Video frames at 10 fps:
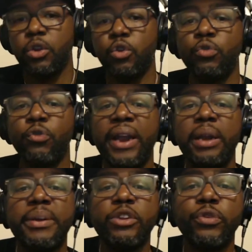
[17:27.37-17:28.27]
You write
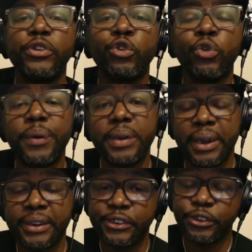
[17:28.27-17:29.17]
him into a
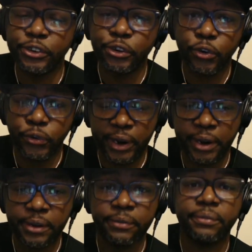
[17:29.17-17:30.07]
storyline since you're so
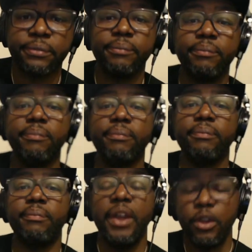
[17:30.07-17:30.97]
creative.
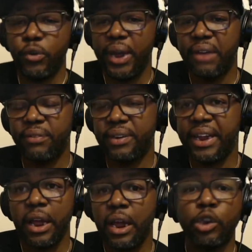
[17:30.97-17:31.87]
You have it
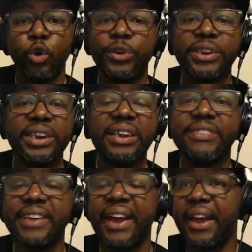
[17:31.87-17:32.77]
like lose or leave
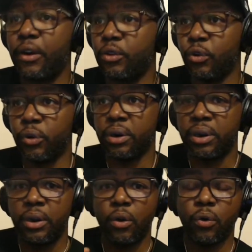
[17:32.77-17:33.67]
town, or
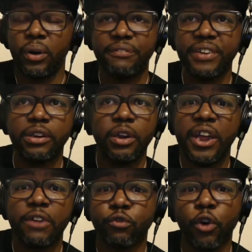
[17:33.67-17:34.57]

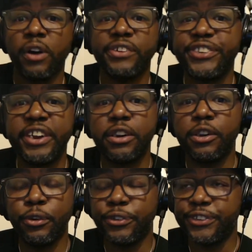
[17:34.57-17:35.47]
if Ron Cena
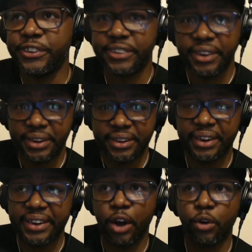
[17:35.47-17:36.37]
loses,
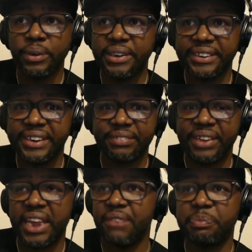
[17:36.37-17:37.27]
then not only does he have to
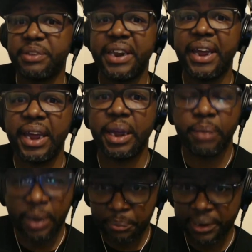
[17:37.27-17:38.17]
give up the name,
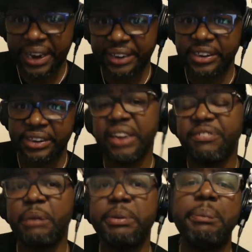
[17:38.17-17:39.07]
but he has to
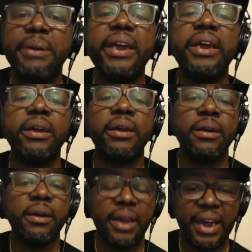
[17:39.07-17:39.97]
leave WWE,
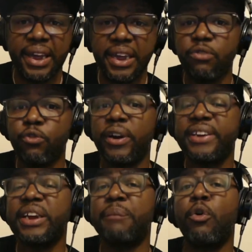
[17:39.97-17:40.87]
and he
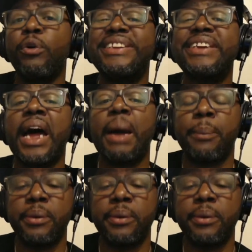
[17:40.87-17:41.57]
runs up on top.